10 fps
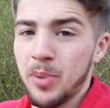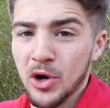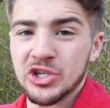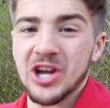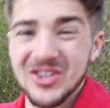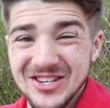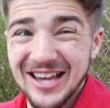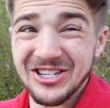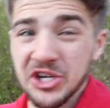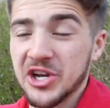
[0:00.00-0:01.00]
push
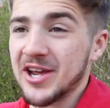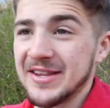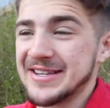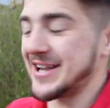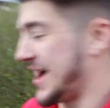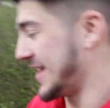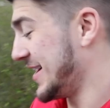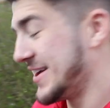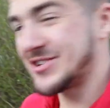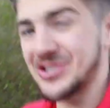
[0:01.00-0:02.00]
session in today,
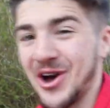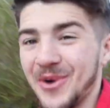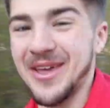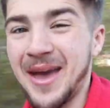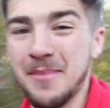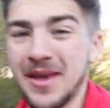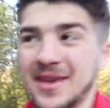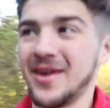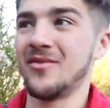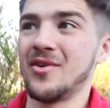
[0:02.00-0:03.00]
so get
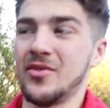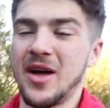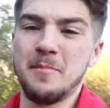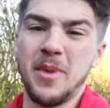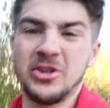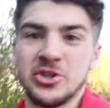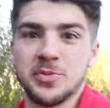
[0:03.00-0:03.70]
me on that bench